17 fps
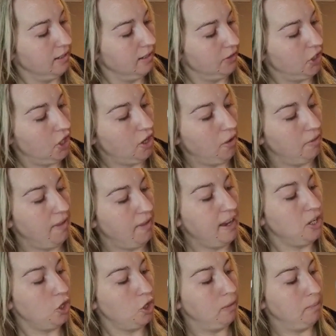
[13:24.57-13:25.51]
You know,
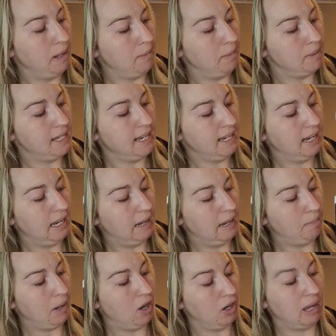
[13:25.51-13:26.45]
they could be particularly
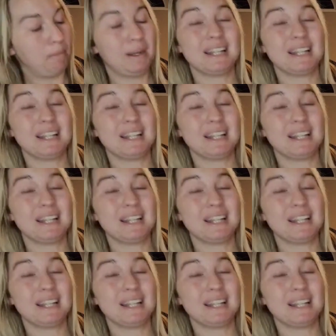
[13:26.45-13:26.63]
barky,